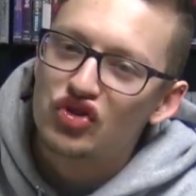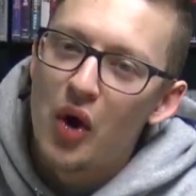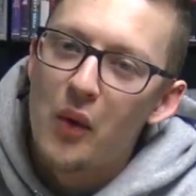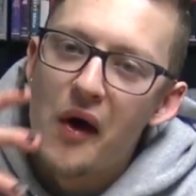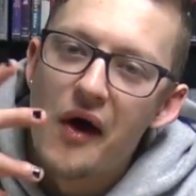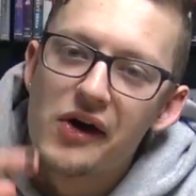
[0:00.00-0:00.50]

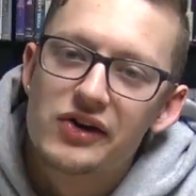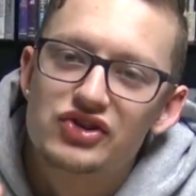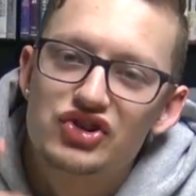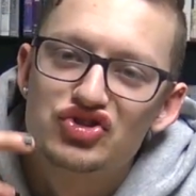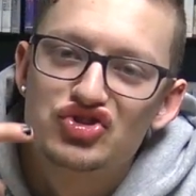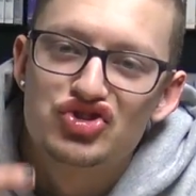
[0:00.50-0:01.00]
so
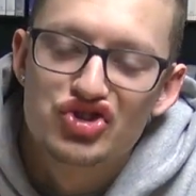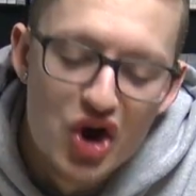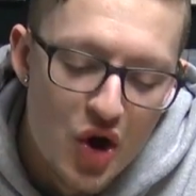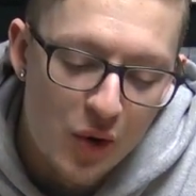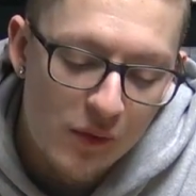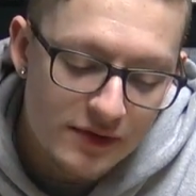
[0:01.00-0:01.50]
hard to
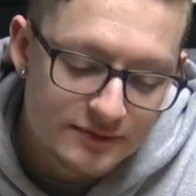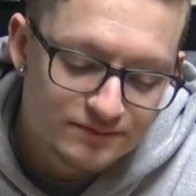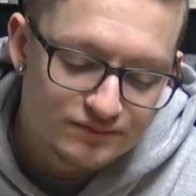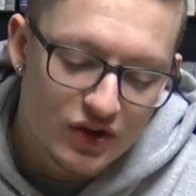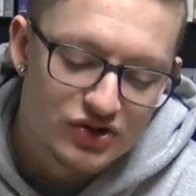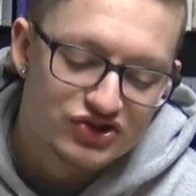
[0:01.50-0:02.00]
chew.
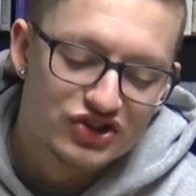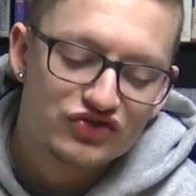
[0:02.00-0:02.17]
Because